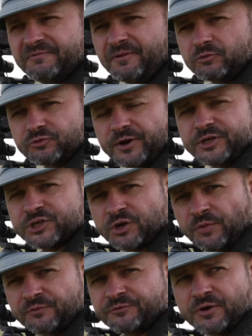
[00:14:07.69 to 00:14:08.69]
filtration
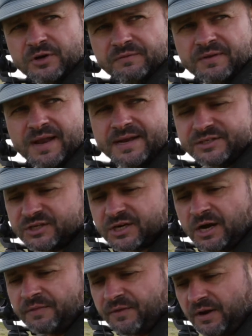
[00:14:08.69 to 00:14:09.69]
on the front of the lens to
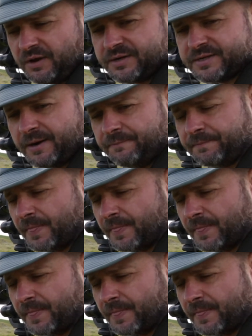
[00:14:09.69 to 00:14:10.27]
cut the light down.